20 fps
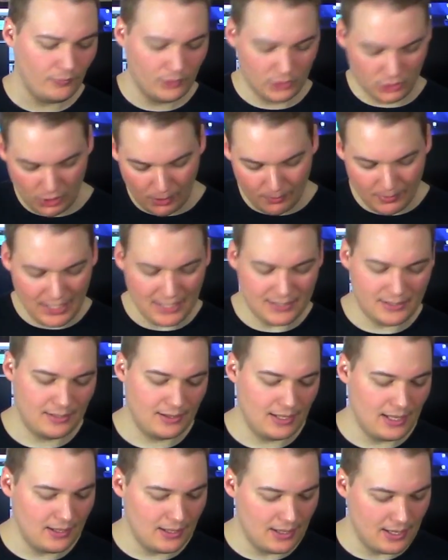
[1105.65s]
so I'm guessing
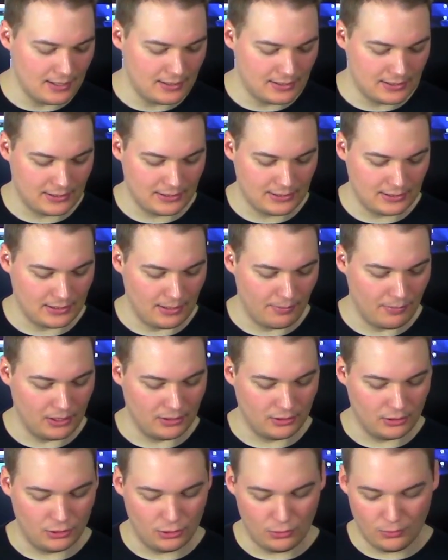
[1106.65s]
that has
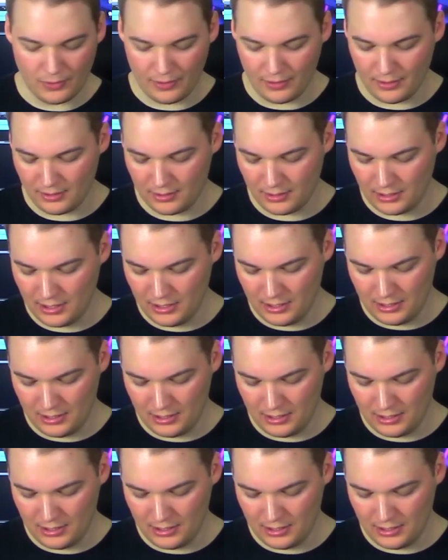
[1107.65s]
something to do with it.